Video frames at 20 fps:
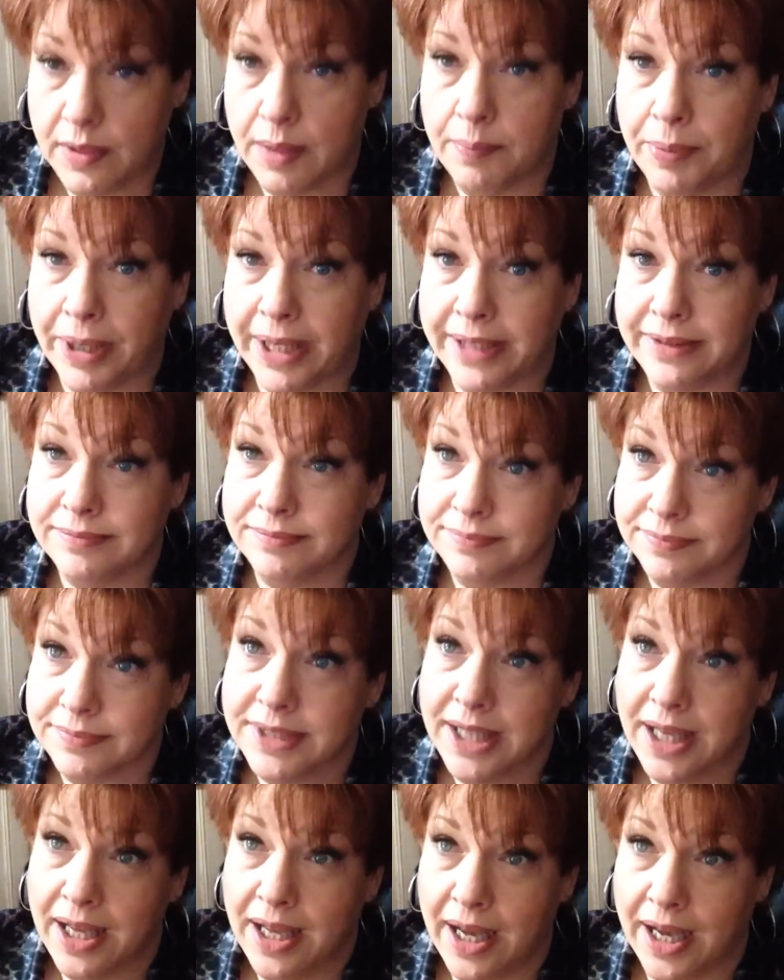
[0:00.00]
But
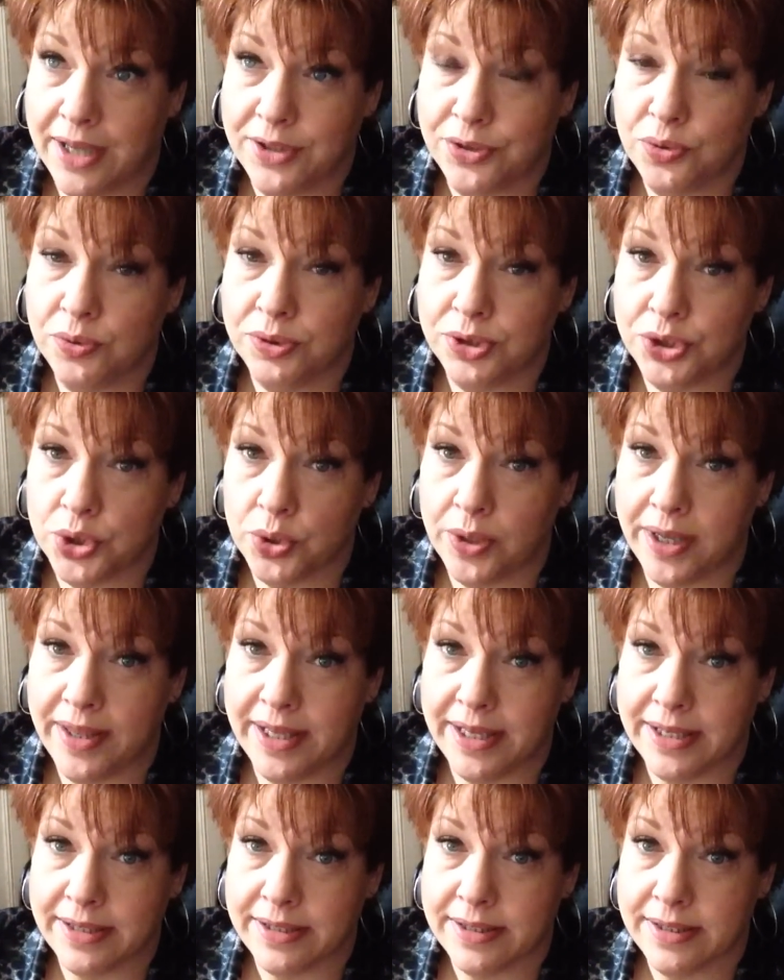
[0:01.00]
I do enjoy
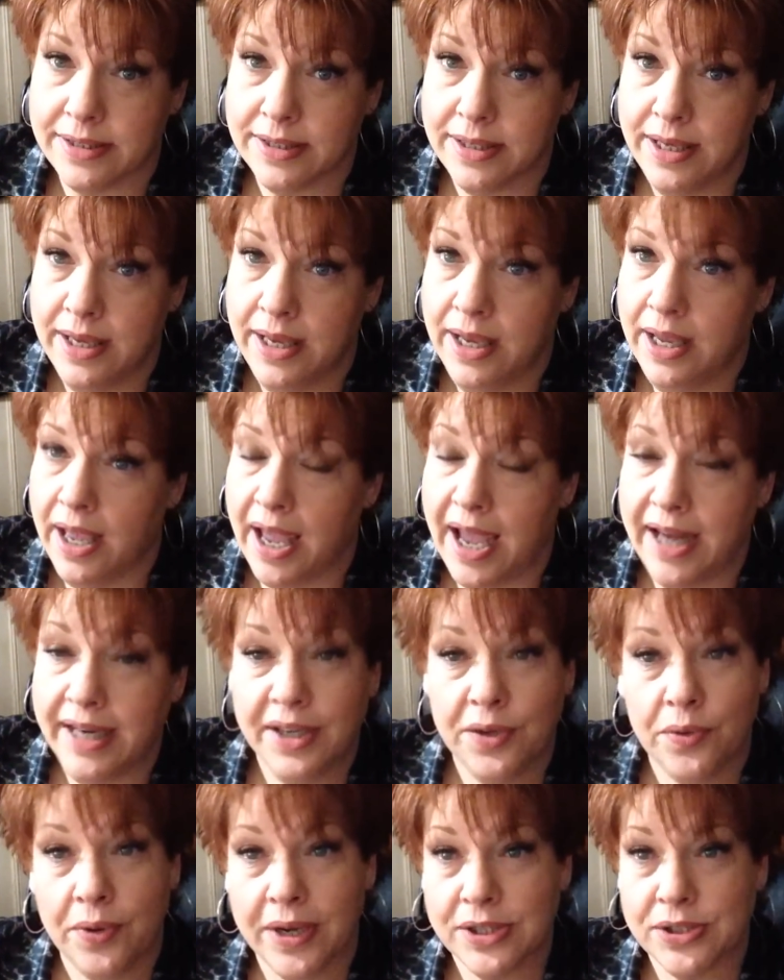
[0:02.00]
this. Any
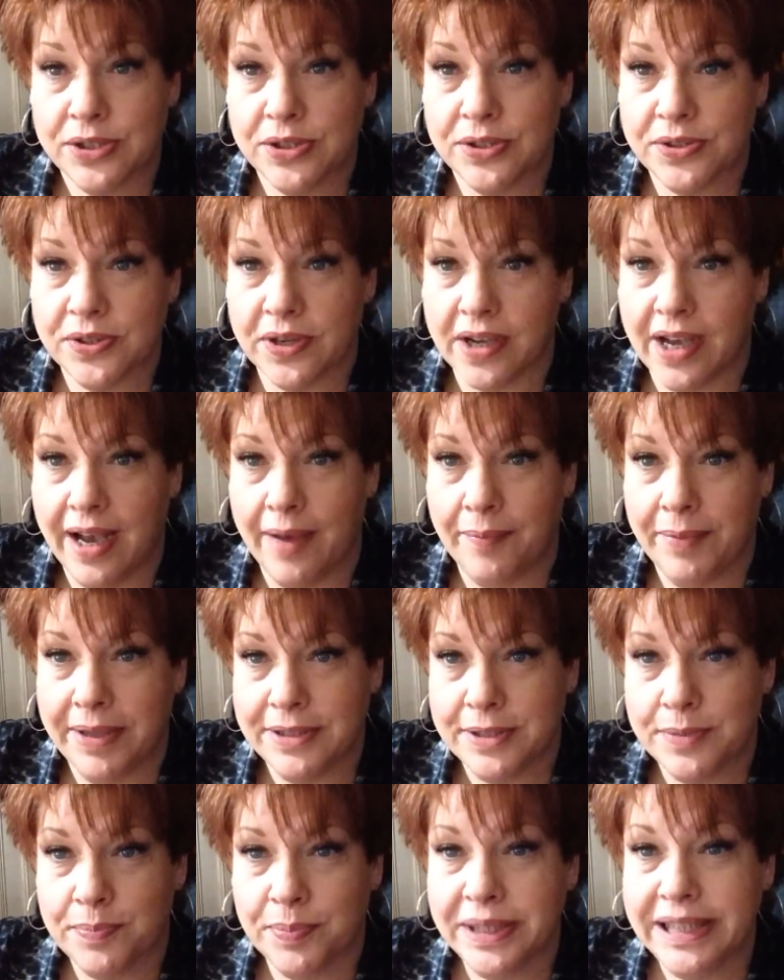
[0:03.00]
questions or
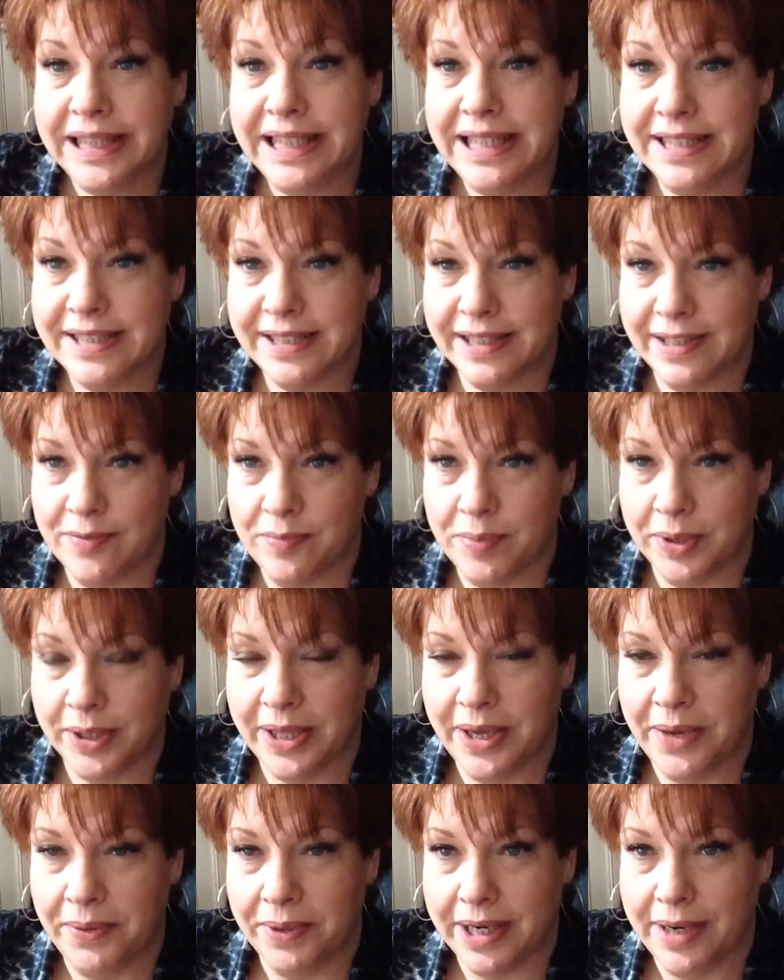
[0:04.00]
comments, please leave
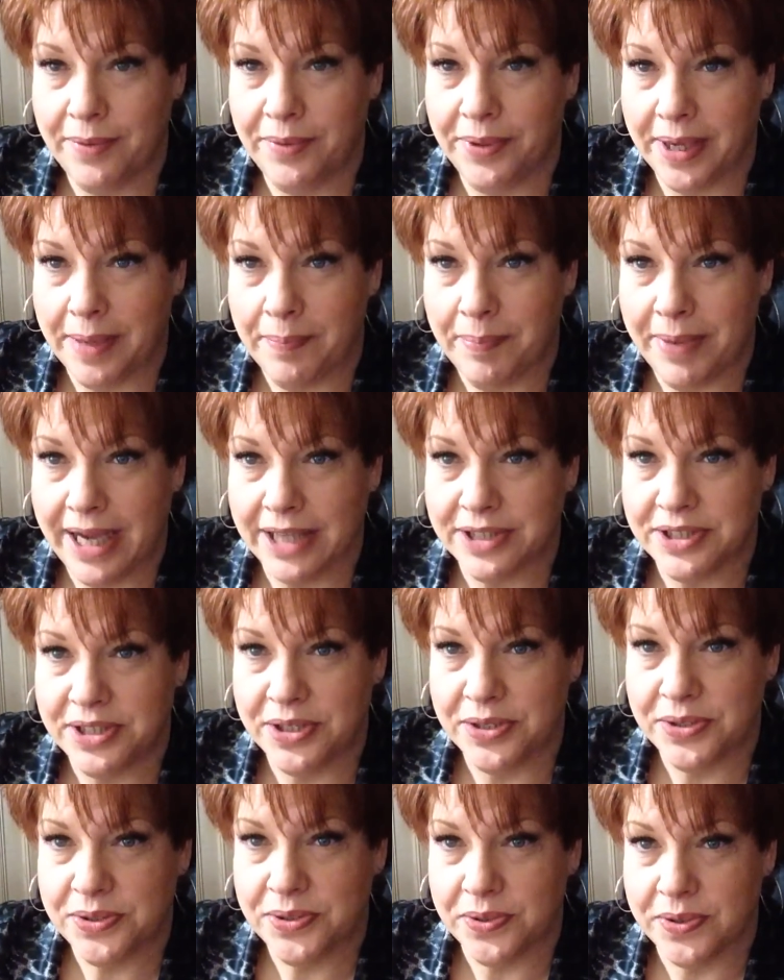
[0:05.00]
below and I will get back to
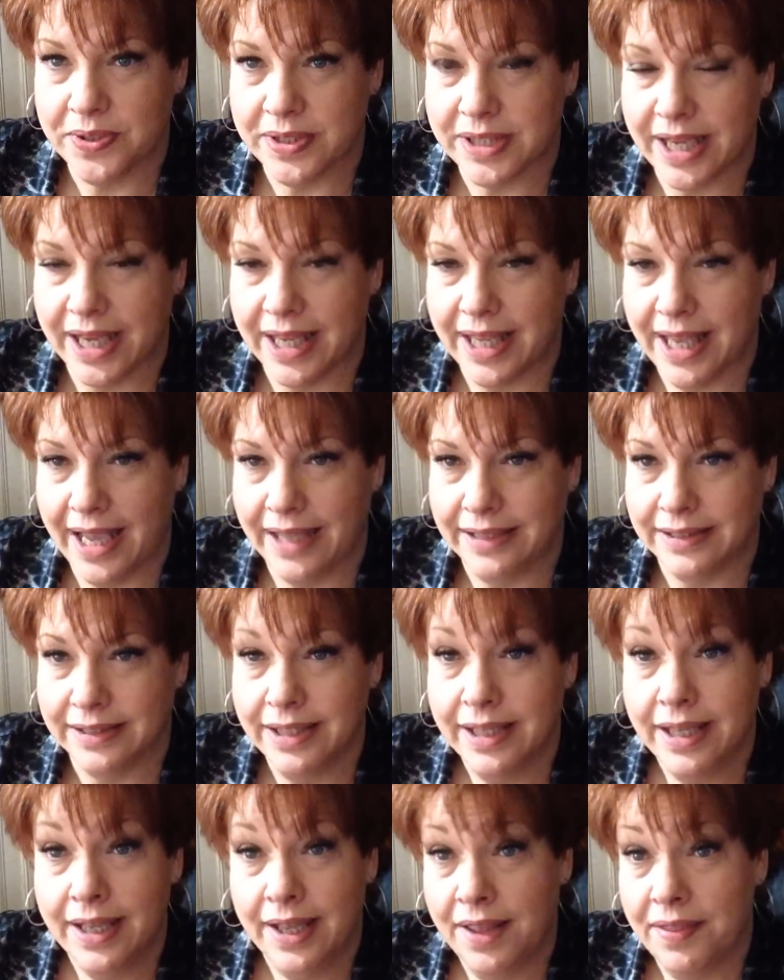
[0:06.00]
you as soon as I can.
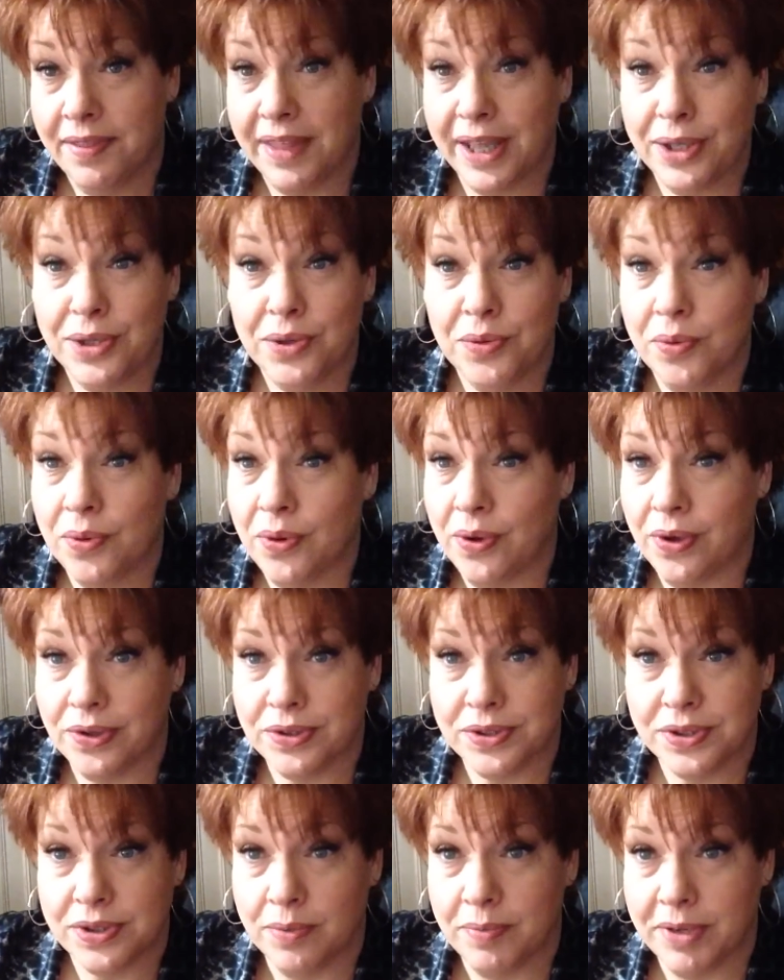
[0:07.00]
Thank you all
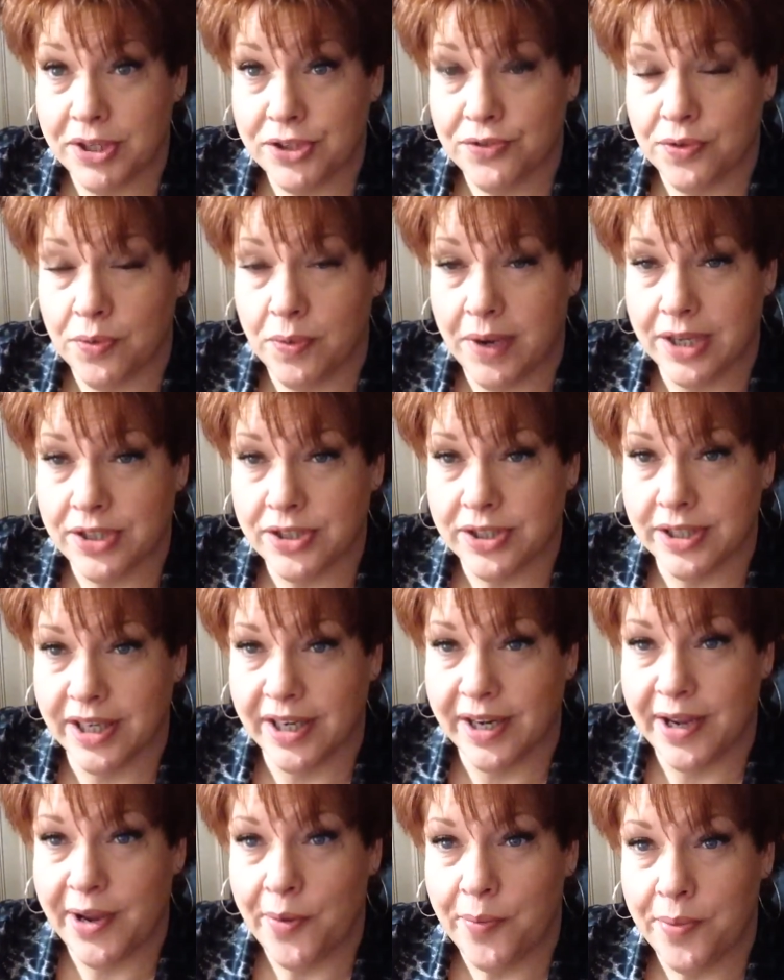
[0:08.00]
so much for watching
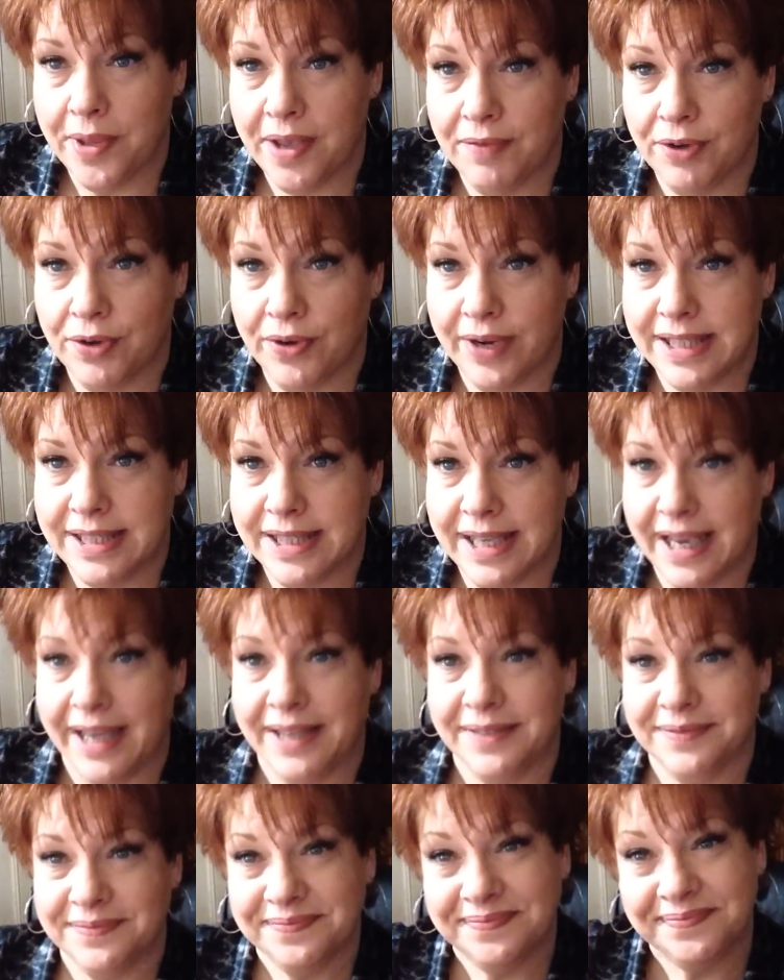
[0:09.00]
and I hope you have a great day.
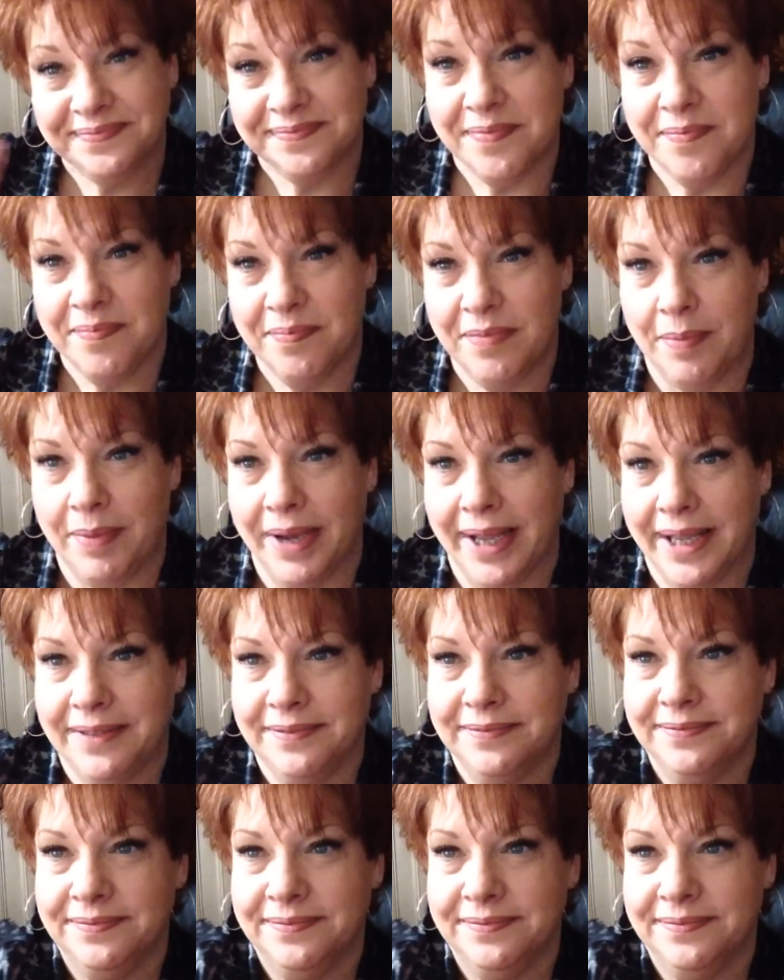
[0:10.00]
Bye-bye.